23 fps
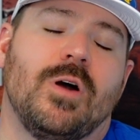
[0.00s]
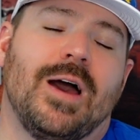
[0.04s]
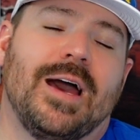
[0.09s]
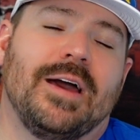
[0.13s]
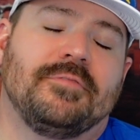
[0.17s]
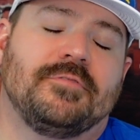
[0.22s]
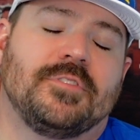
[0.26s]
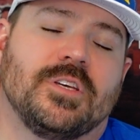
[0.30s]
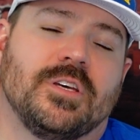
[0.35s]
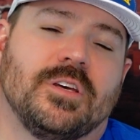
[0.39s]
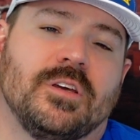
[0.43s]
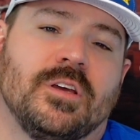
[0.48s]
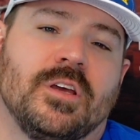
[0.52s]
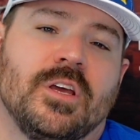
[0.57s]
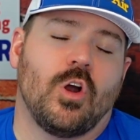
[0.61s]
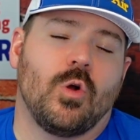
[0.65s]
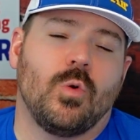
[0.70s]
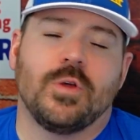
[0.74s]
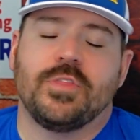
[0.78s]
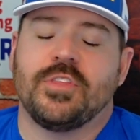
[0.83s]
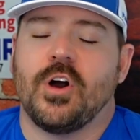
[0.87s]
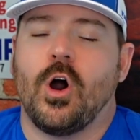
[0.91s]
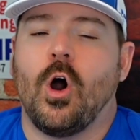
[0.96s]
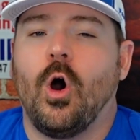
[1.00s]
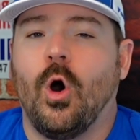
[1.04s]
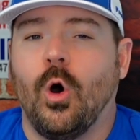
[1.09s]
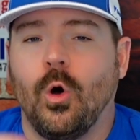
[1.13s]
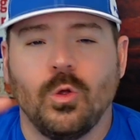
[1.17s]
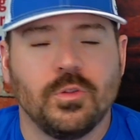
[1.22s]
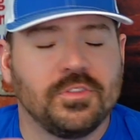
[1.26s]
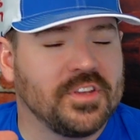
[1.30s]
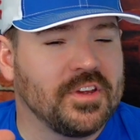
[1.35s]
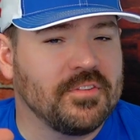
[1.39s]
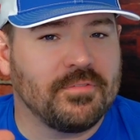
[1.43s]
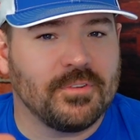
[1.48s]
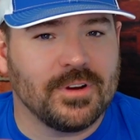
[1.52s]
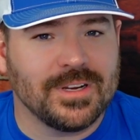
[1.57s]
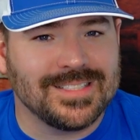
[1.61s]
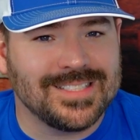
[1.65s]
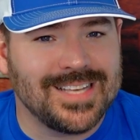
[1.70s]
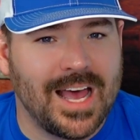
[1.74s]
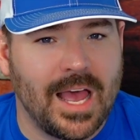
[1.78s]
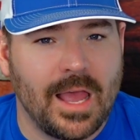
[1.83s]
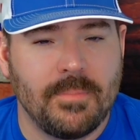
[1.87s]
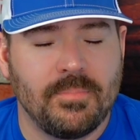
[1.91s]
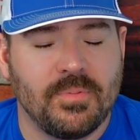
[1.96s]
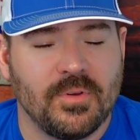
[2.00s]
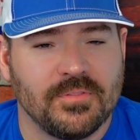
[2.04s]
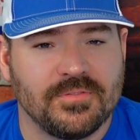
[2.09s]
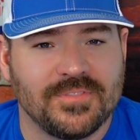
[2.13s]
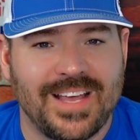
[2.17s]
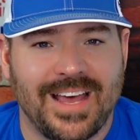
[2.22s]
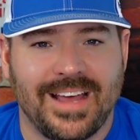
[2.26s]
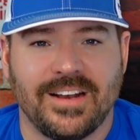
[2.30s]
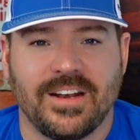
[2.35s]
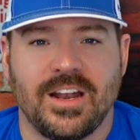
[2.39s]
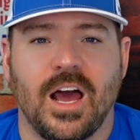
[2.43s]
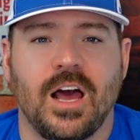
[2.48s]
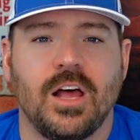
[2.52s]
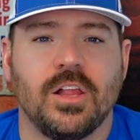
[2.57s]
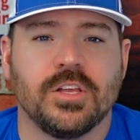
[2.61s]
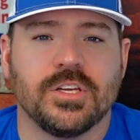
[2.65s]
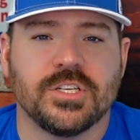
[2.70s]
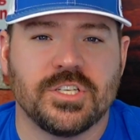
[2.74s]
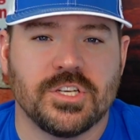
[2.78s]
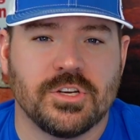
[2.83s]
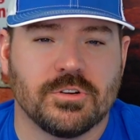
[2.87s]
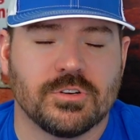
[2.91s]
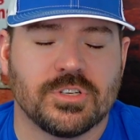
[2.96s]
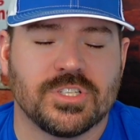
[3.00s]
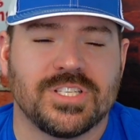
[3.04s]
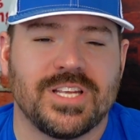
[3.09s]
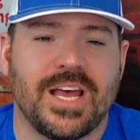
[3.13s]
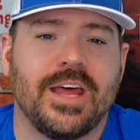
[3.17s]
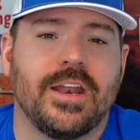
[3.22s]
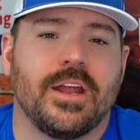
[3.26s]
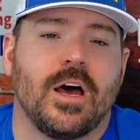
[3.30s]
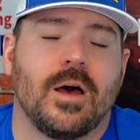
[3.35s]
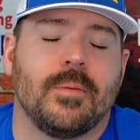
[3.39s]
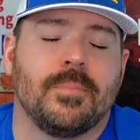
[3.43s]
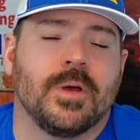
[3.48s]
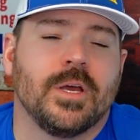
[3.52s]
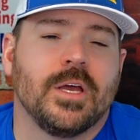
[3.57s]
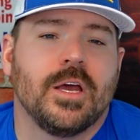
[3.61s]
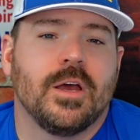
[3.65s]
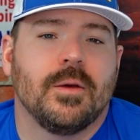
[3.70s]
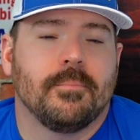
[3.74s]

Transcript: have to go with a whole different type of technology or setup